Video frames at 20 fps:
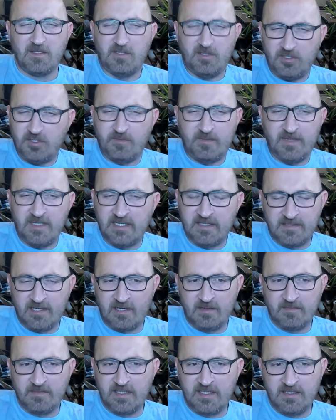You mean to
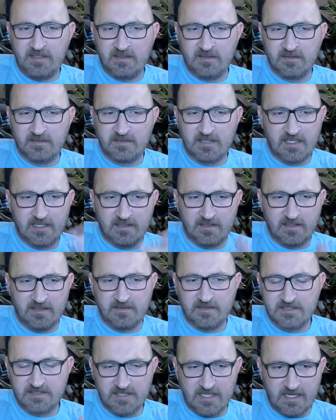tell me that in
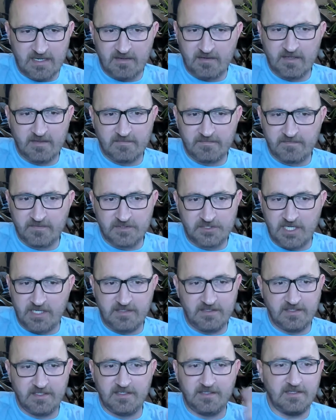this area of
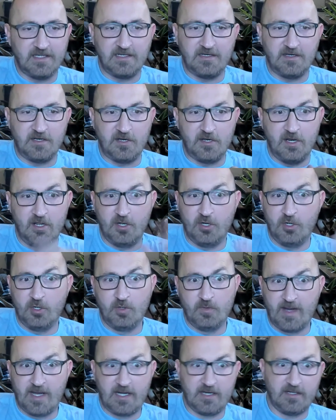Virginia that
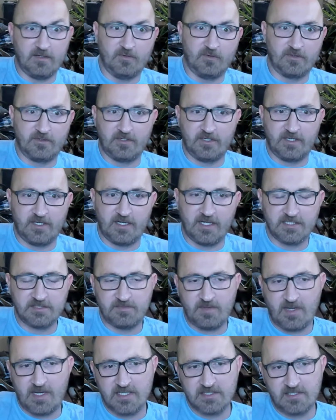nobody ordered an
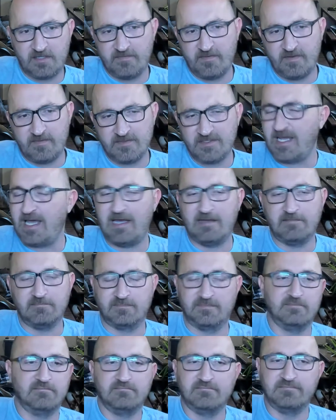Xbox off Amazon? I
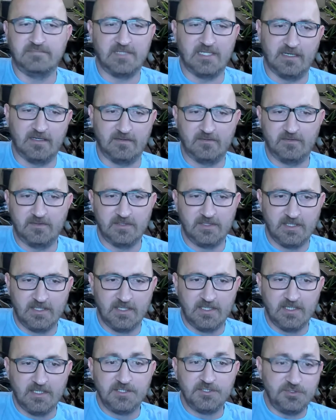no.
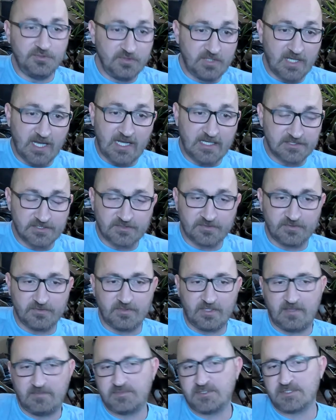You guys screwed
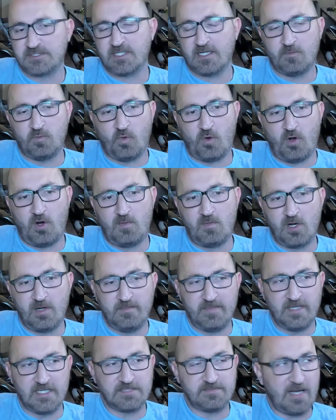up, just like Walmart,
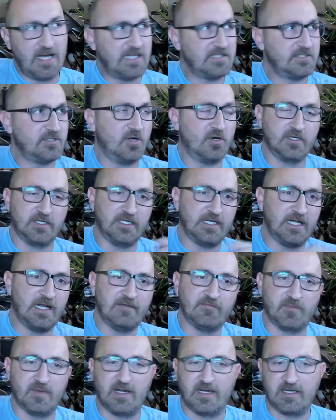Best Buy, Target,
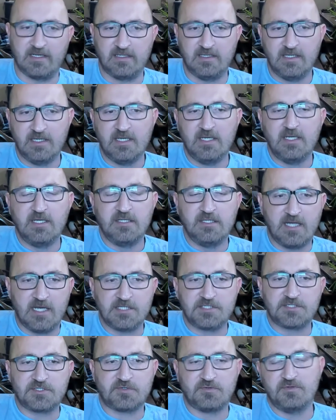everybody. You
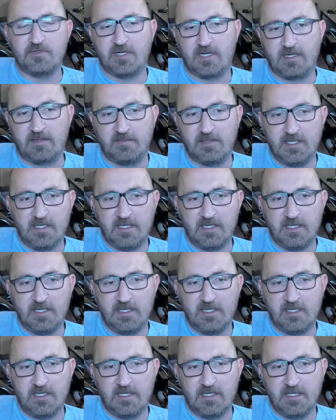guys screwed up.